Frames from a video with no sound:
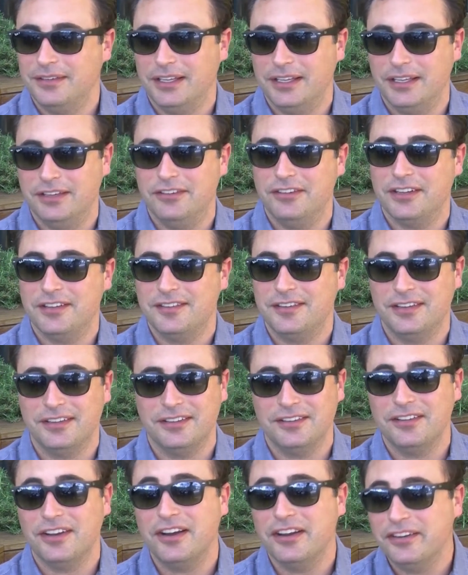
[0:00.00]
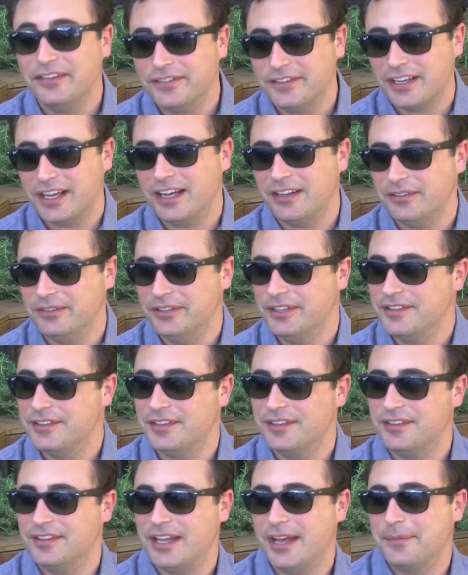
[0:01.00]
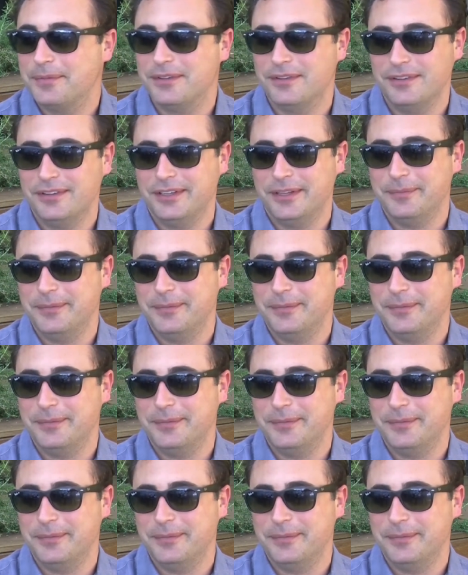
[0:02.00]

ingesting a ton of calories is absolutely